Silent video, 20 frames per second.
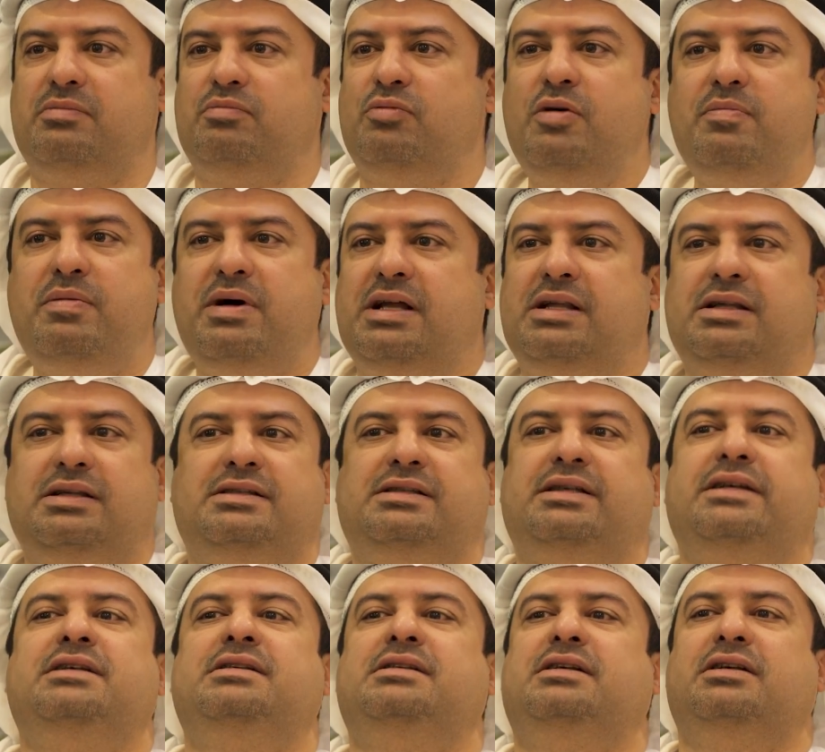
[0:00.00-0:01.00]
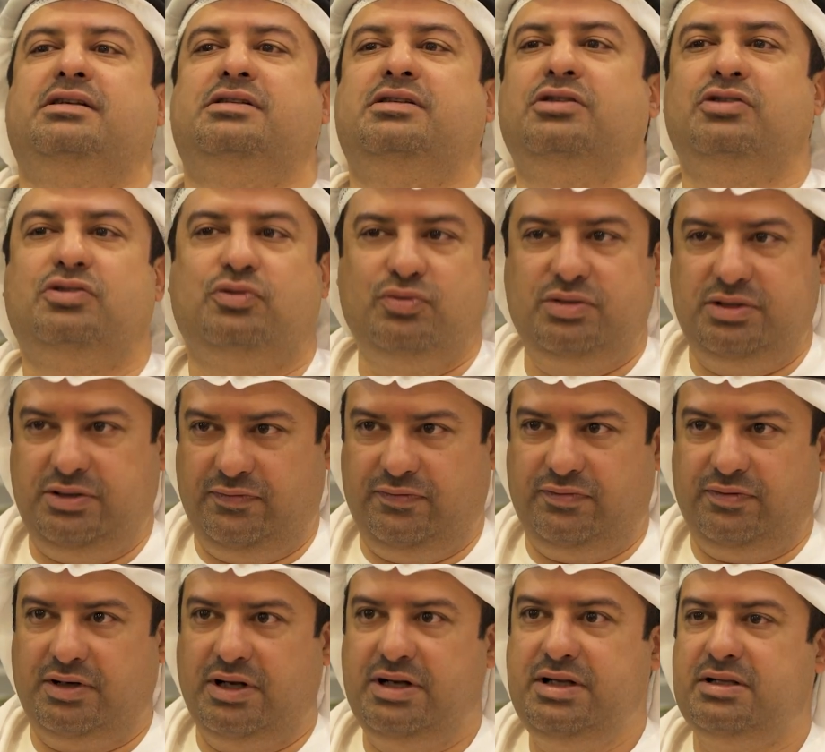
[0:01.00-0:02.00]
Mobile is easy, it's
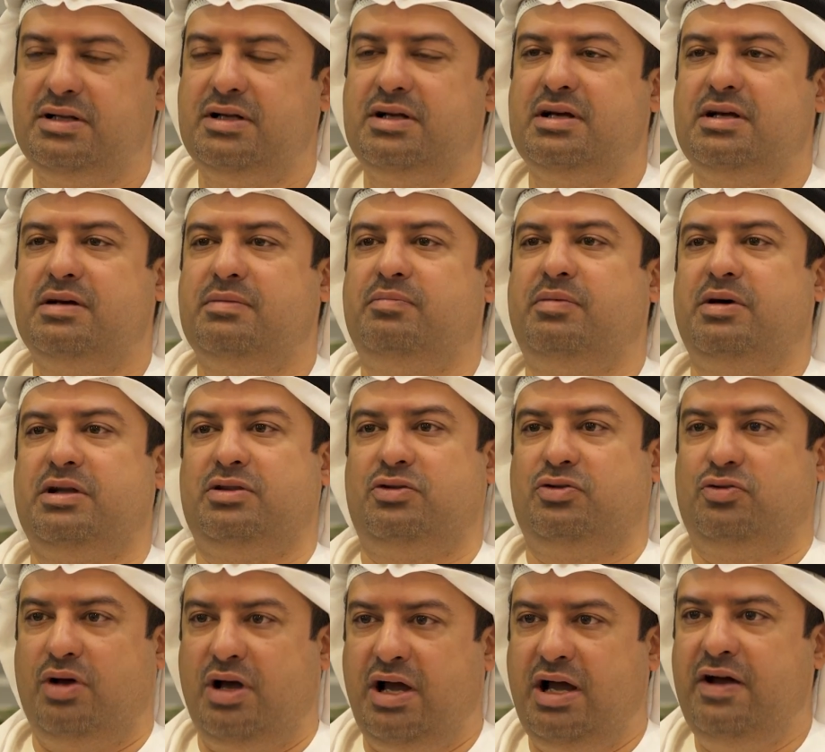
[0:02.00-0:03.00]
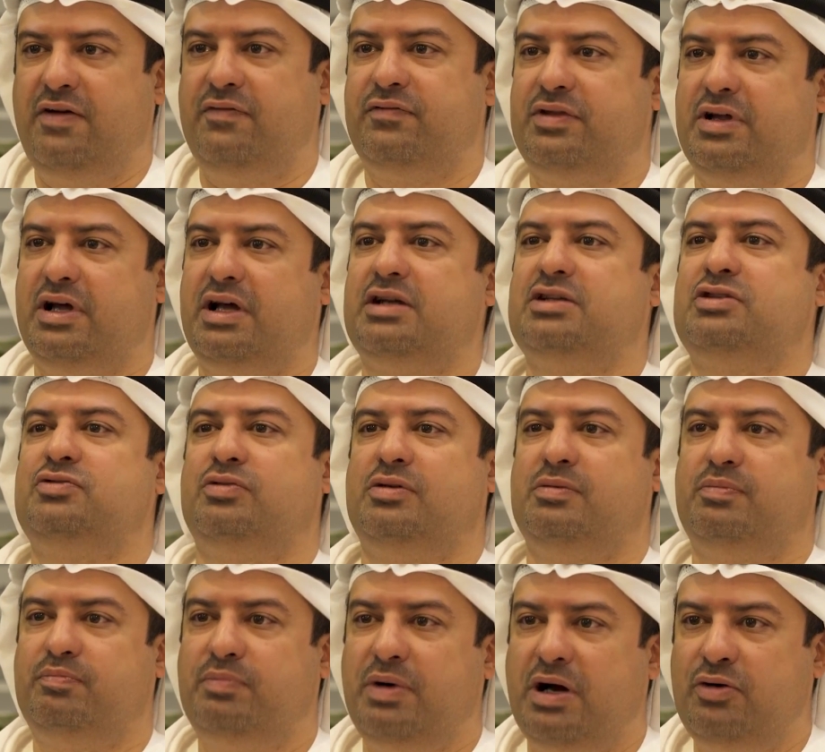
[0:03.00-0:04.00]
intuitive, right? But to have the
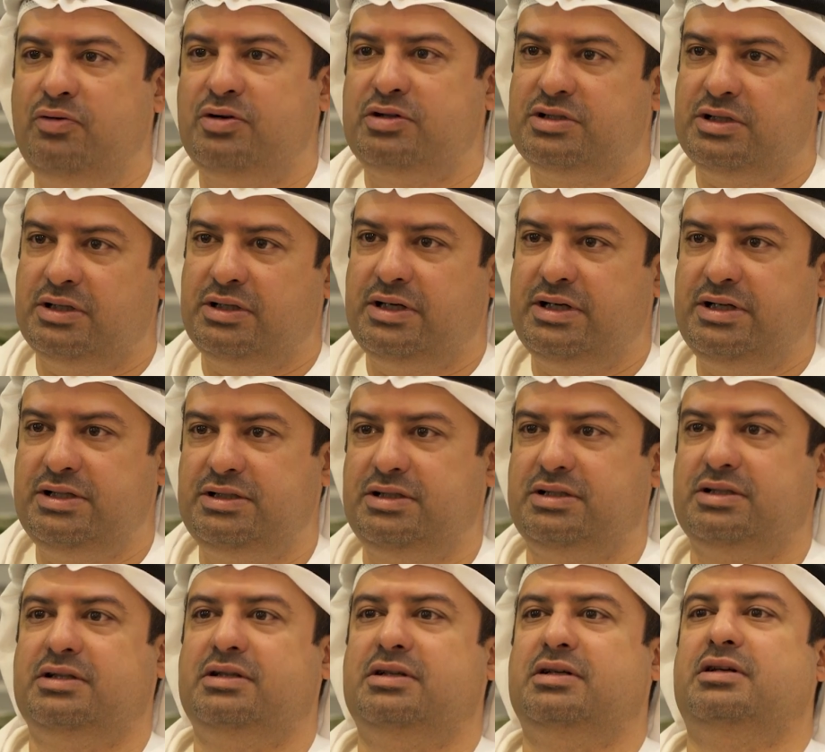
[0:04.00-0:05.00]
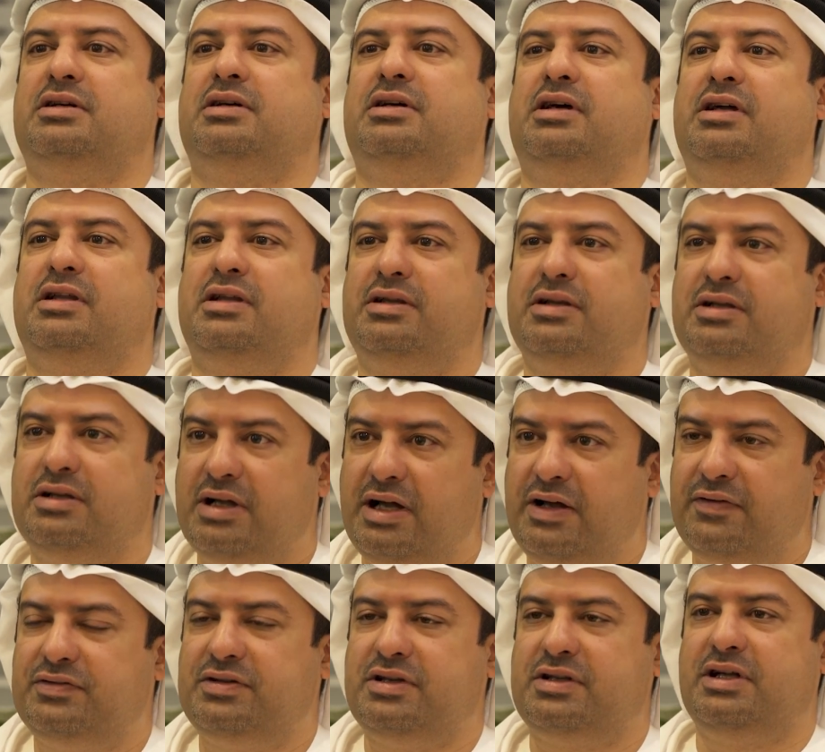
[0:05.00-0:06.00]
actual power generation and then
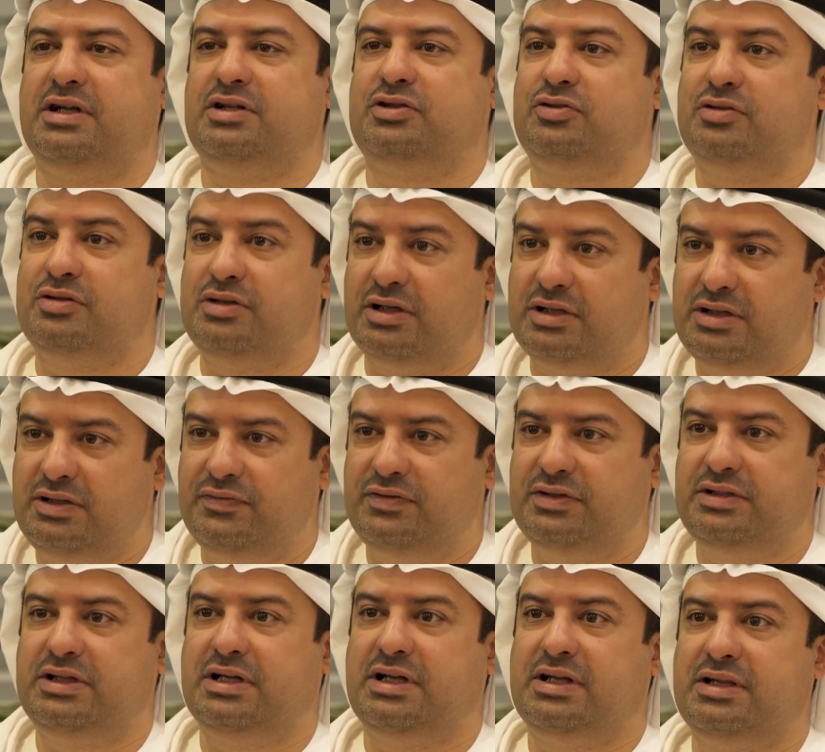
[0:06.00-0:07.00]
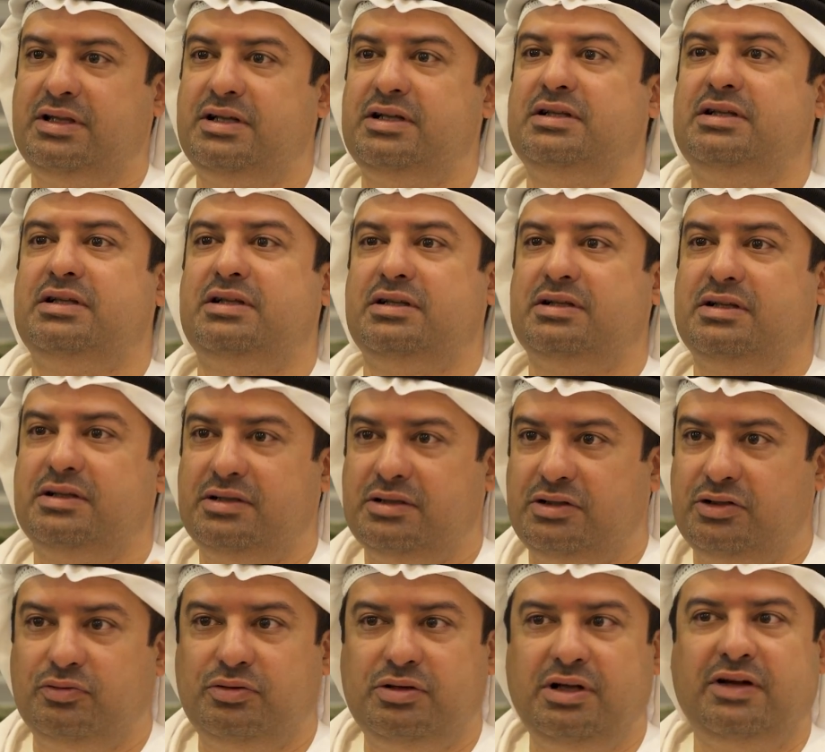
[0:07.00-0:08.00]
after that connectivity and then
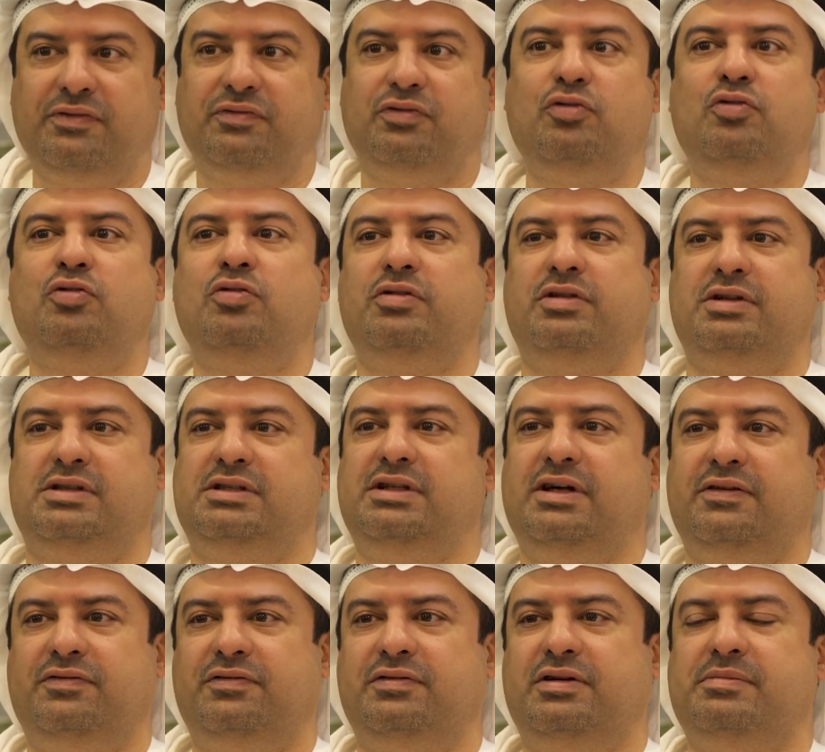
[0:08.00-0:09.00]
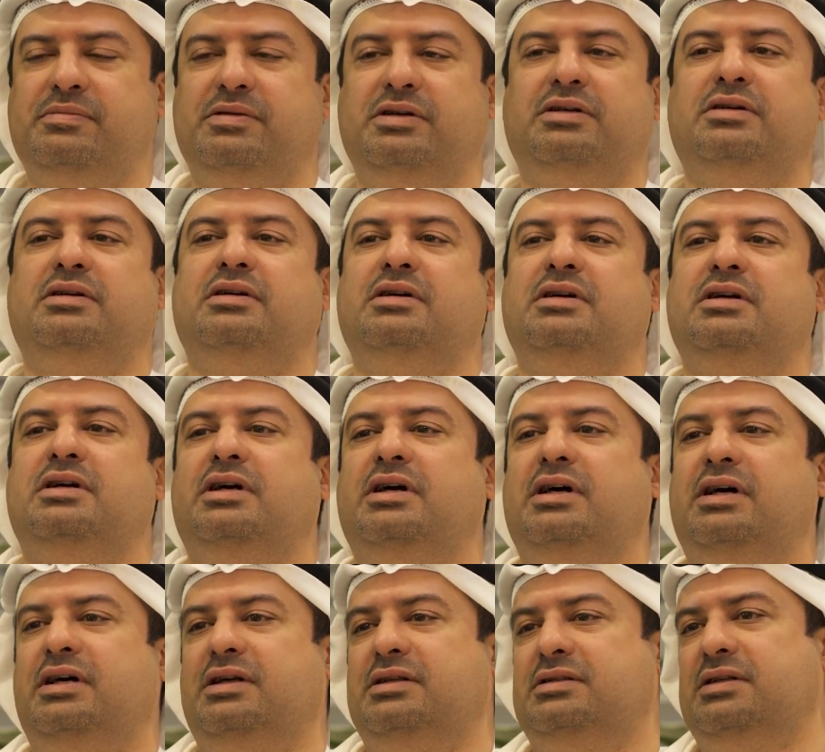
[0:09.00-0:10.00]
you will have all the stuff coming
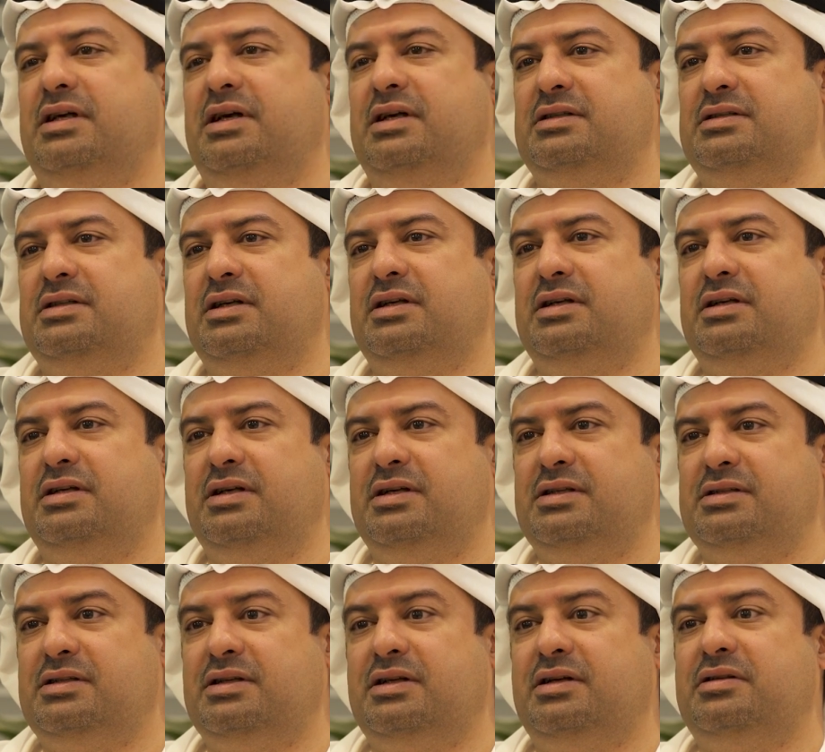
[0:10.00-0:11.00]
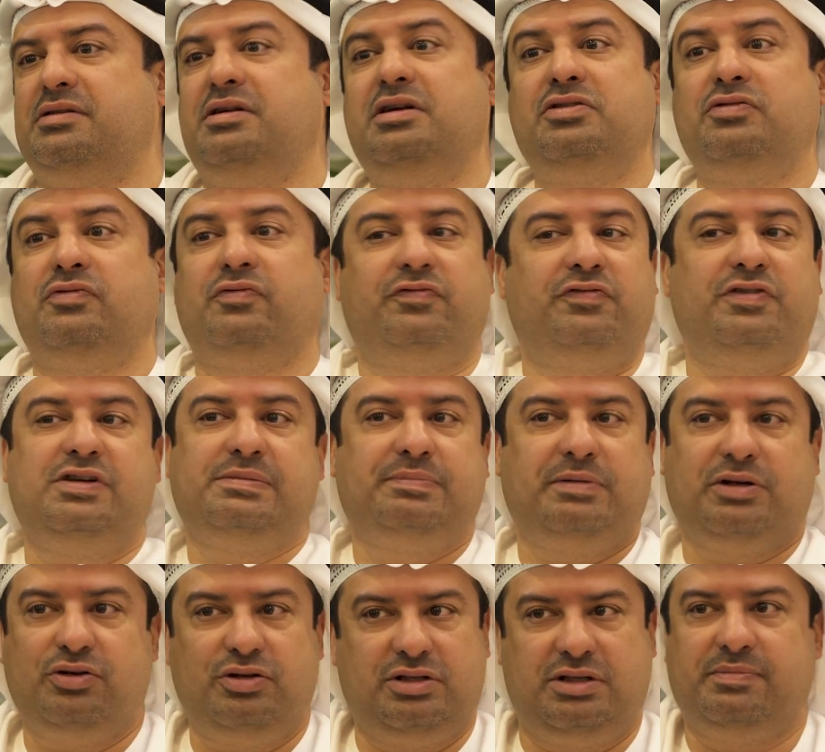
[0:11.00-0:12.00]
as, as, a, as a, not first
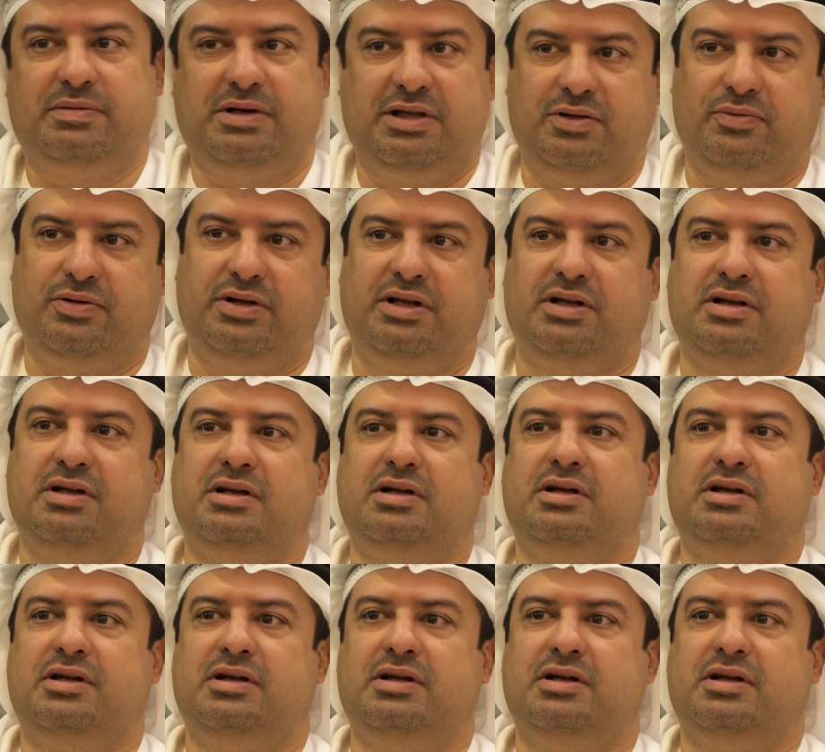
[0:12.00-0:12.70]
priority, by the way